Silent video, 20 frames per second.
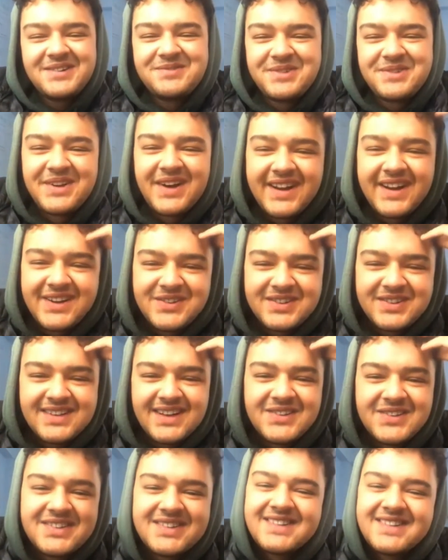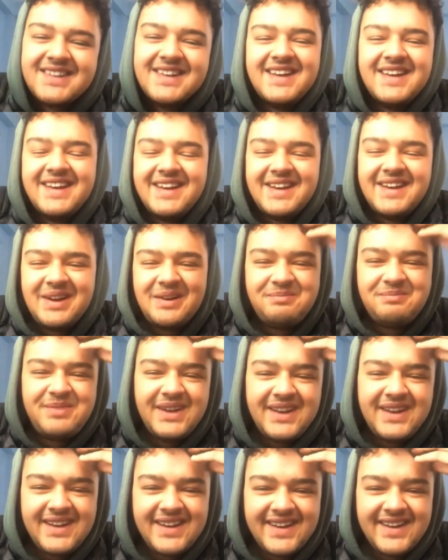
I know it sounds a bit,